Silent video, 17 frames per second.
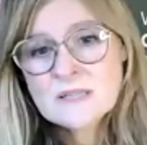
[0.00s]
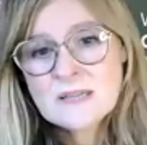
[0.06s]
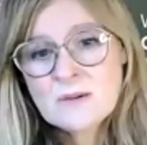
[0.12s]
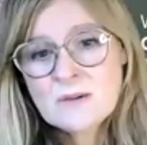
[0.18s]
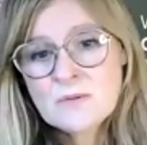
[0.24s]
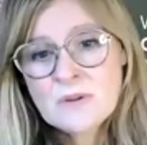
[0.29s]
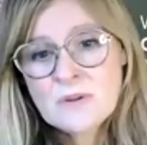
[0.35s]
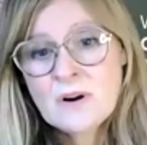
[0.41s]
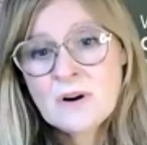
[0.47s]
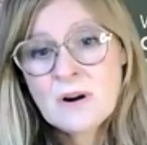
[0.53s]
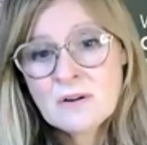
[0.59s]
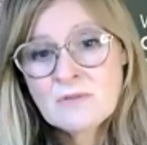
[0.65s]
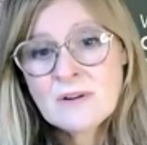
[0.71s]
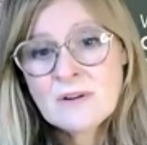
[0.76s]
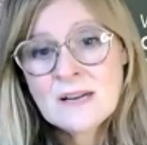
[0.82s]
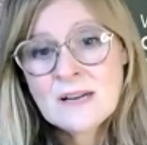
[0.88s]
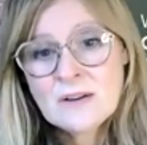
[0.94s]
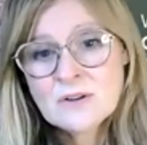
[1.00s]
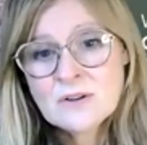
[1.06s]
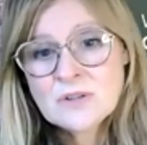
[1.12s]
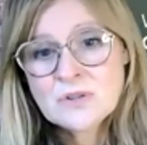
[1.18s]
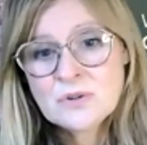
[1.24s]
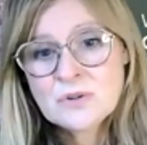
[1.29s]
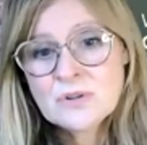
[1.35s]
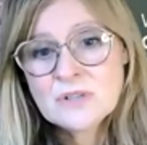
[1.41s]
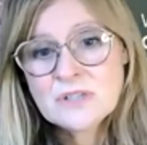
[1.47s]
that there are really going to
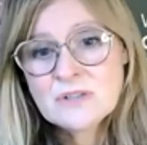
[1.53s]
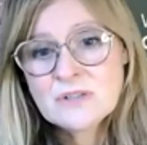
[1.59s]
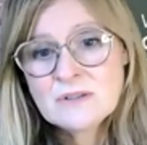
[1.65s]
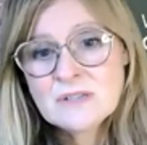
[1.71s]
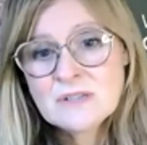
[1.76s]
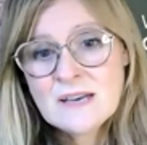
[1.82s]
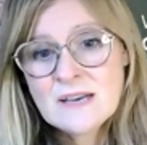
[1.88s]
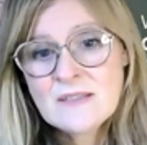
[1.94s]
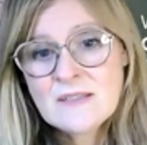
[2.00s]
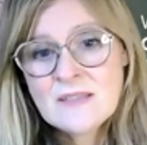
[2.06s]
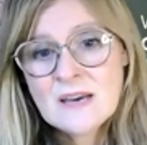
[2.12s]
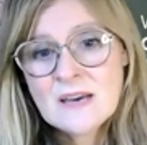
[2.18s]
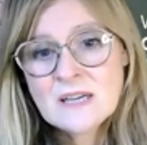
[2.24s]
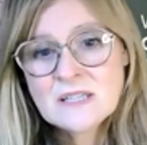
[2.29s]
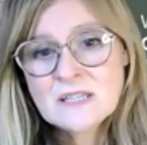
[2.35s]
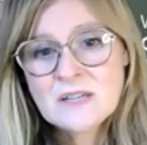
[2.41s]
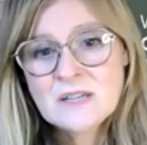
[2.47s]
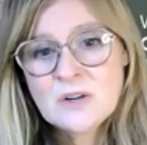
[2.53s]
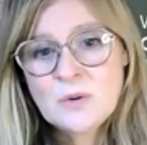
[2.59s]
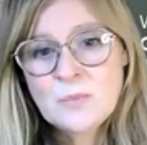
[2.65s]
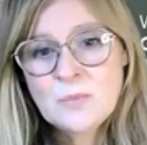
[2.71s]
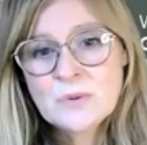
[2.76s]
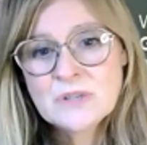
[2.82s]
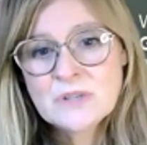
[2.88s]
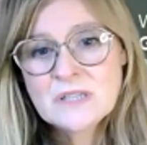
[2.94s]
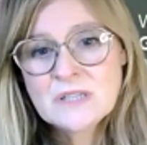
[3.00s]
struggle to get that, you know,
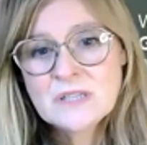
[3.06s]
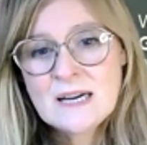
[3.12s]
but